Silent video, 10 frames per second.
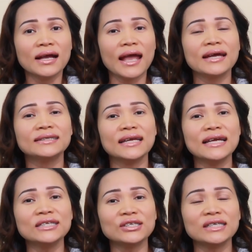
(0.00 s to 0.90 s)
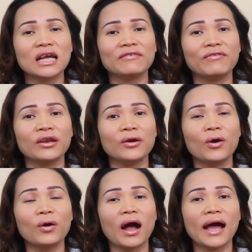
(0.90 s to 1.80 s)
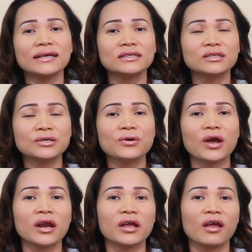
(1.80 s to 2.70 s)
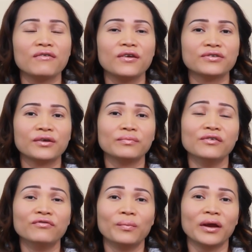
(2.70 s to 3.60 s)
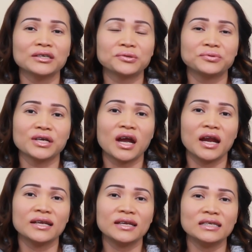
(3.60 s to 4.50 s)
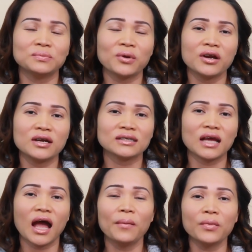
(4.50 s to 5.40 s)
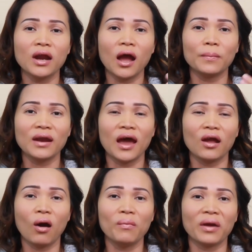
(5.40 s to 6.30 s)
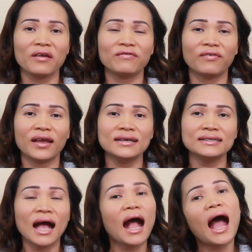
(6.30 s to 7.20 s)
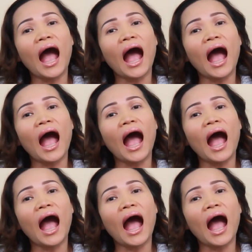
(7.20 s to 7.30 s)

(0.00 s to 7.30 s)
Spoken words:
And in today's video, I still gonna give you some information regarding these products. I'm gonna apply it on my face.